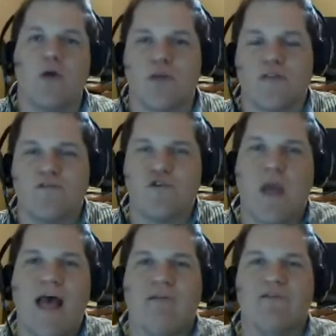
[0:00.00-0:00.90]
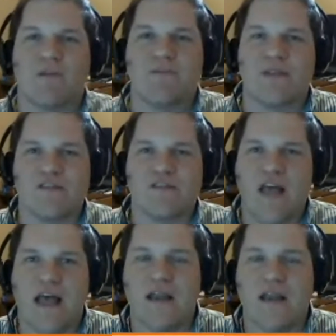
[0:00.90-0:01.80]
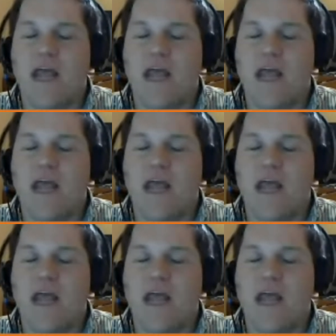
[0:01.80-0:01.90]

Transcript: with, if you have something set.